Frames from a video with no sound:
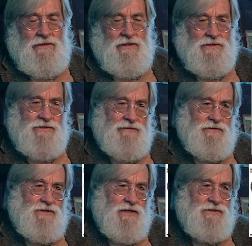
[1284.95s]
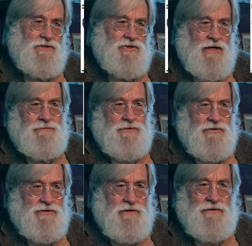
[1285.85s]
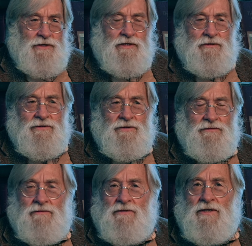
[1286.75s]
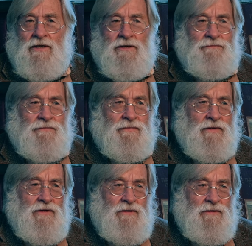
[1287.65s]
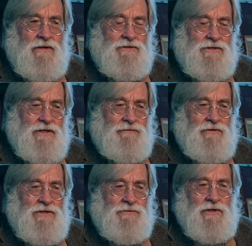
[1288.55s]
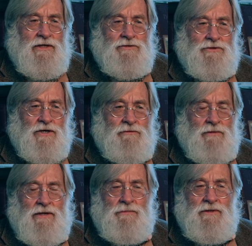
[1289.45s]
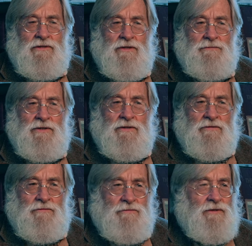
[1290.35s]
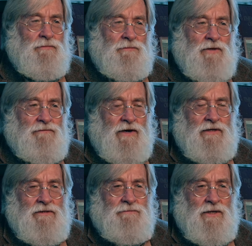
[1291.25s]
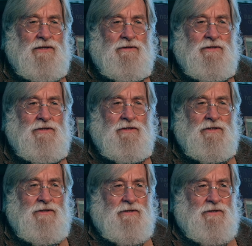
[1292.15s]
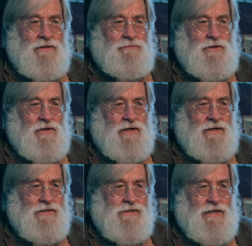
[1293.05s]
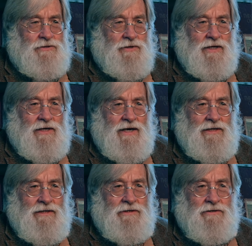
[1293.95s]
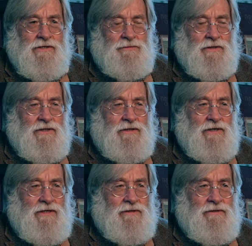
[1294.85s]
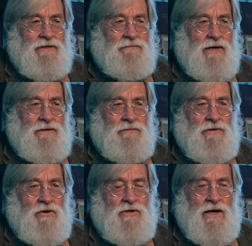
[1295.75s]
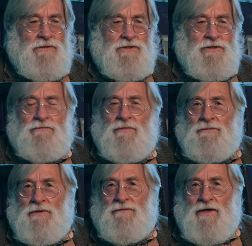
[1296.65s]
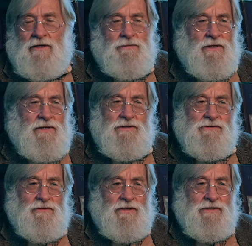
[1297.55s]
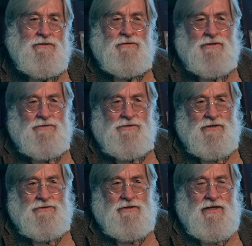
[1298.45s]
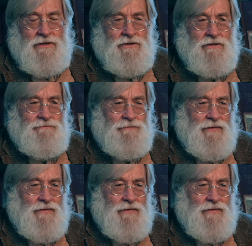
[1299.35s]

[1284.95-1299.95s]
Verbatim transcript: Now, as David says, the shapes are still there. Um, their significance in relation to each other might be dimmed or might be affected by you know, like an exaggerated highlight or something like that. They might, the whole composition might be affected by that. So that's another one of those things you can't know.